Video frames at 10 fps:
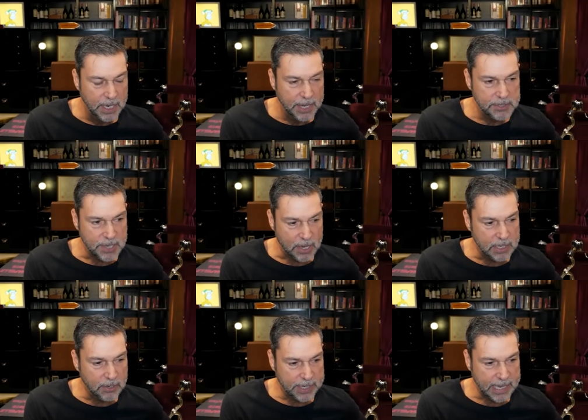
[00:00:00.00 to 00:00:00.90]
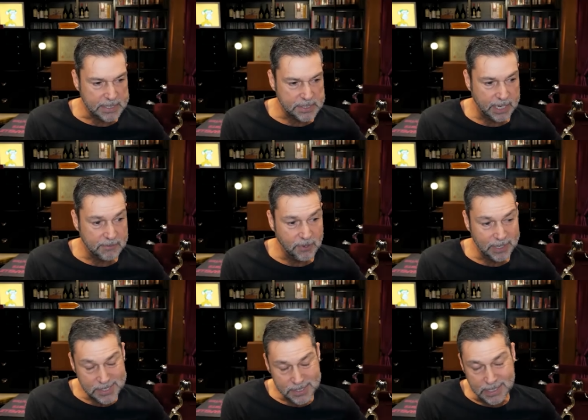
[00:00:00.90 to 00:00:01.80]
who started looking at saying, well,
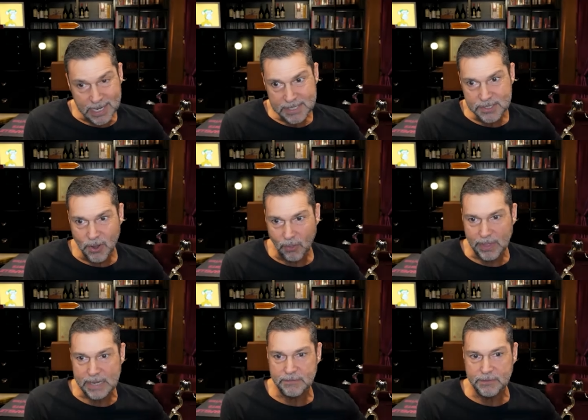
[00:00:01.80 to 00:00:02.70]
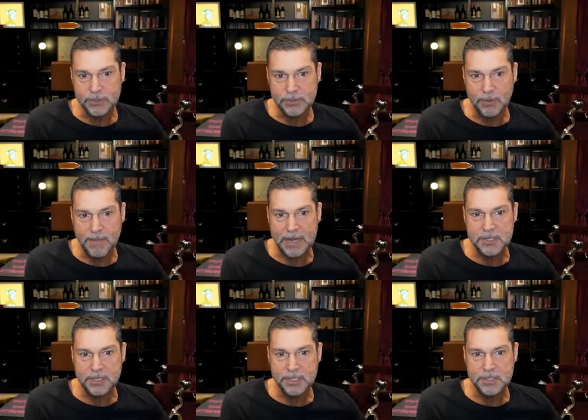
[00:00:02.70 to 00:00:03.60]
listen, it's not that difficult to
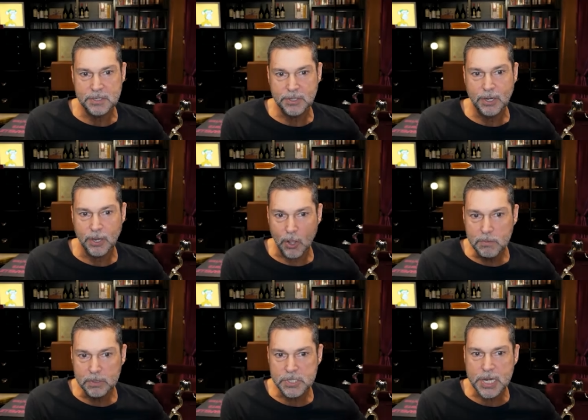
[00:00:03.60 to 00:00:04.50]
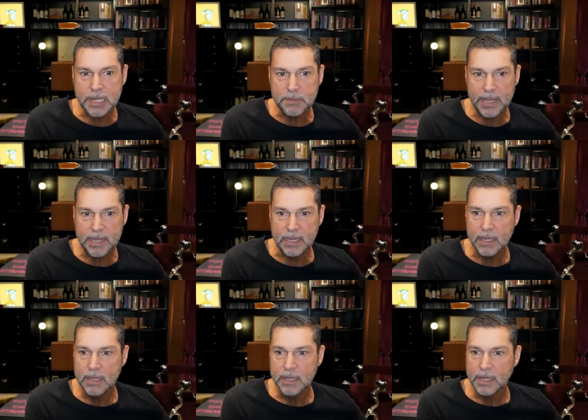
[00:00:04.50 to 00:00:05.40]
imagine that global GDP
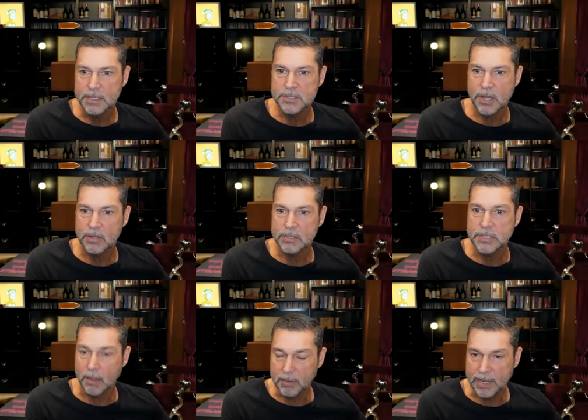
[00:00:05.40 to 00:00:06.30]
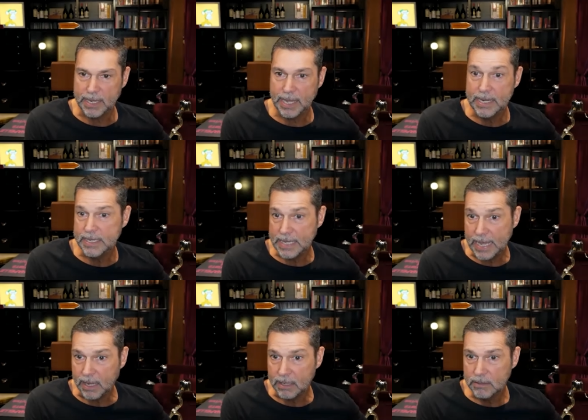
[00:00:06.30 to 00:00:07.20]
can start doubling in a
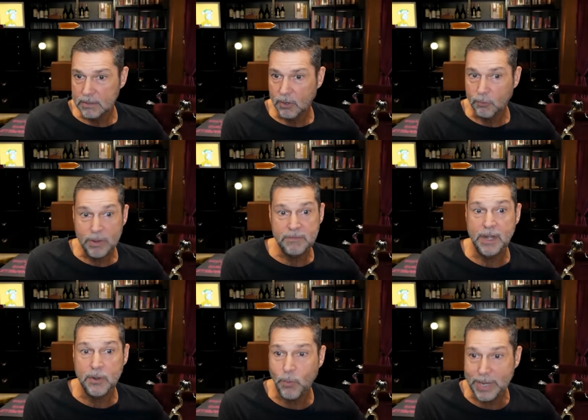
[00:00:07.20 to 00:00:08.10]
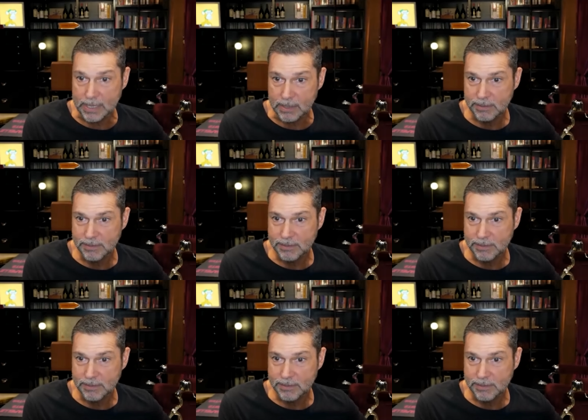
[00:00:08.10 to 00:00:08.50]
year or even in a week.